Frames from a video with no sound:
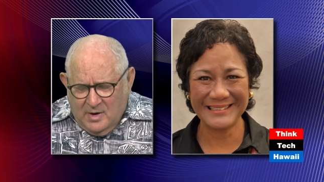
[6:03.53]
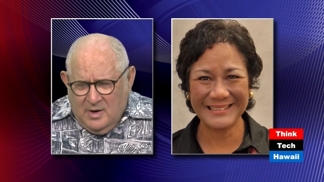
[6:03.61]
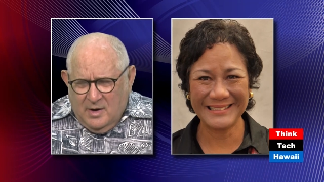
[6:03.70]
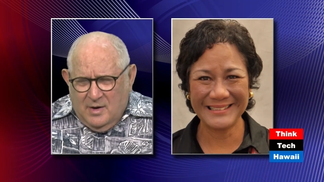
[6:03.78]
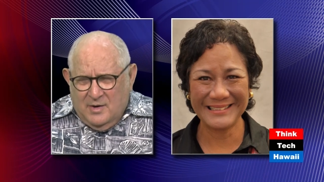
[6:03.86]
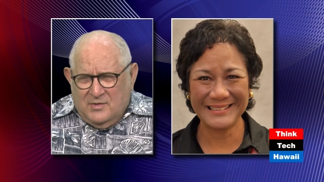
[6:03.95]

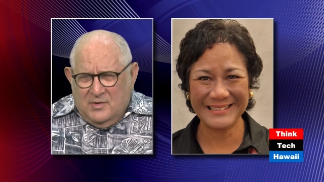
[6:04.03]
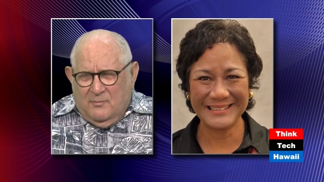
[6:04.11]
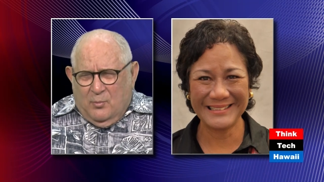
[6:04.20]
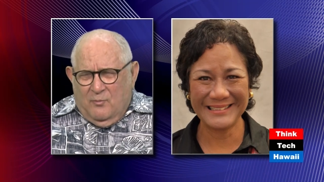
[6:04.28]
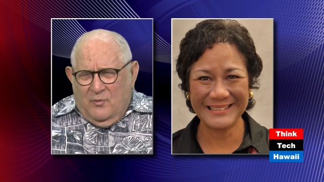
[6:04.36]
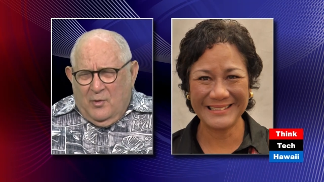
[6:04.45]
Speaker 1: It's a
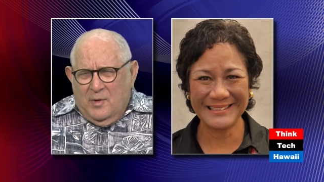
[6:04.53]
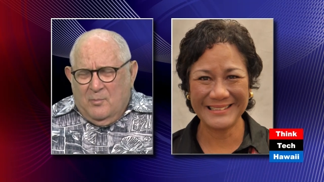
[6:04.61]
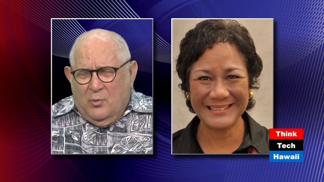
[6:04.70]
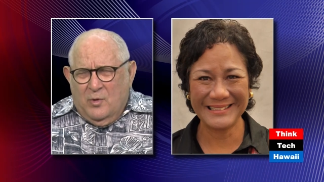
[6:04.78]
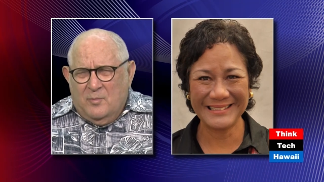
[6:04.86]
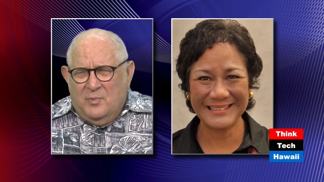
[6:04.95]
very
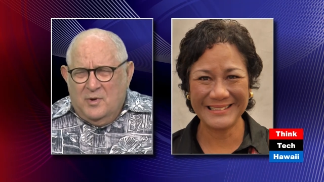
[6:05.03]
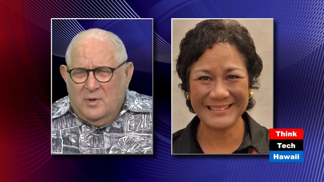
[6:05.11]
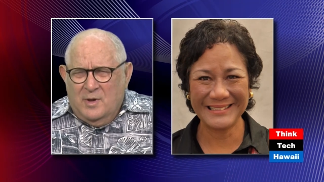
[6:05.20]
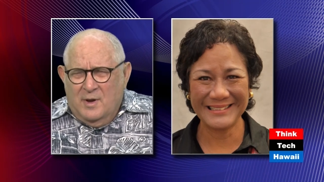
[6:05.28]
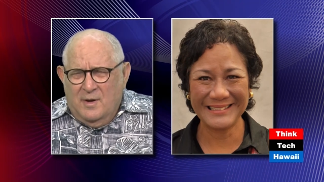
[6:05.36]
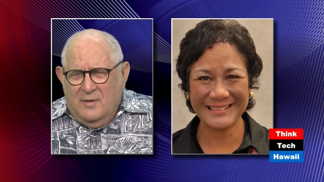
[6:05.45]
important bill
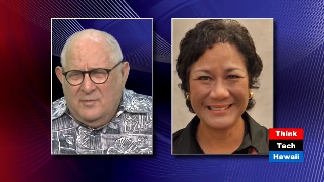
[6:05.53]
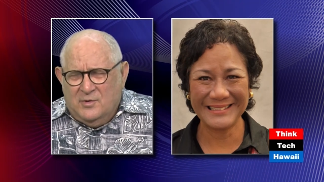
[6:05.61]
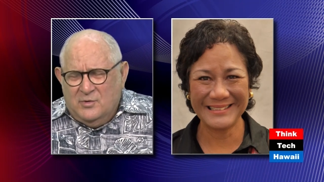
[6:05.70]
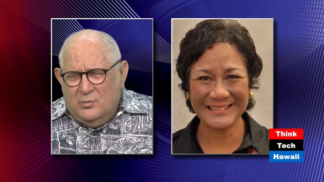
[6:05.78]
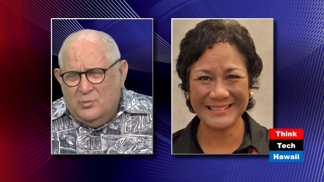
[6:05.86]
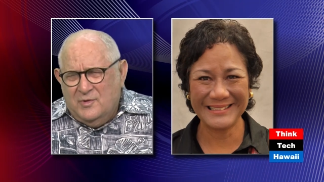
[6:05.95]
having
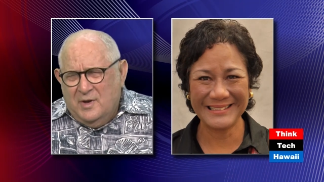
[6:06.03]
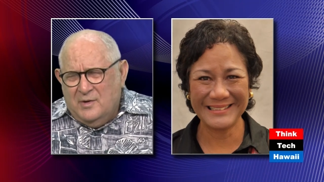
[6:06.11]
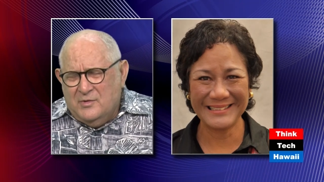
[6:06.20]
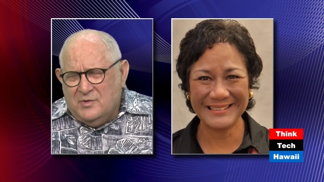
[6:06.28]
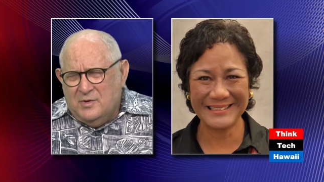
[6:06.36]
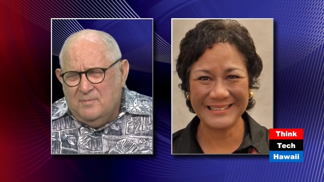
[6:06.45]
to do with
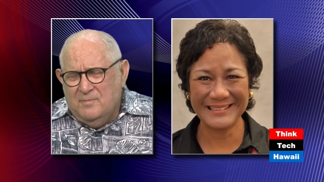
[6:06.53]
energy.